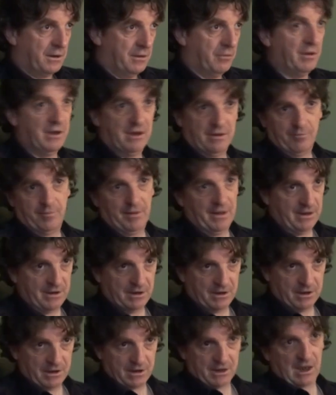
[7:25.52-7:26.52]
The reason being
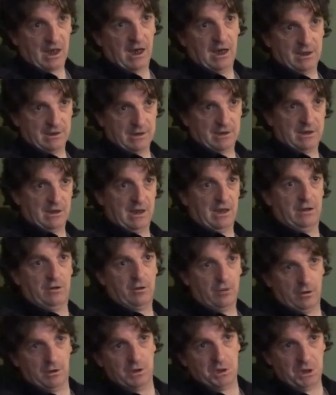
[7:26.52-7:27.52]
to disguise the
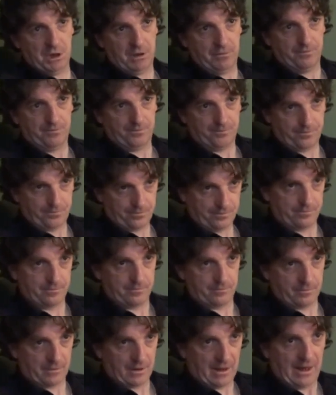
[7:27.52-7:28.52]
Scientology
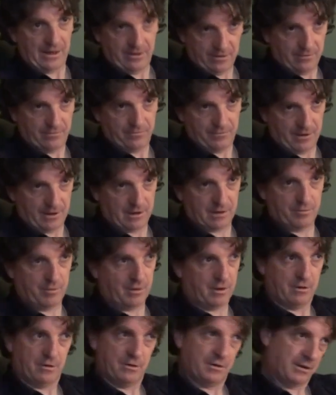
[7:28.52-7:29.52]
end of things,
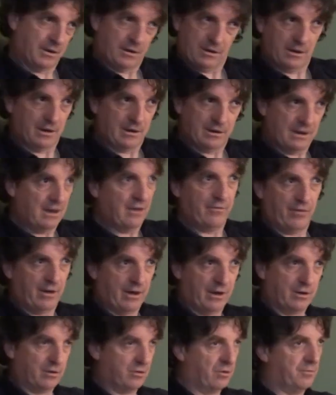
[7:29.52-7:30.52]
because it never
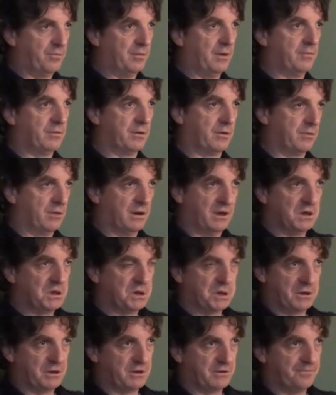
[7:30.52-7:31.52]
had good public
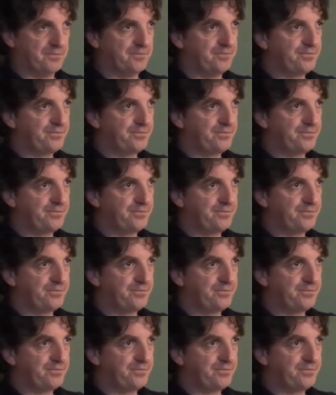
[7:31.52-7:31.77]
relations.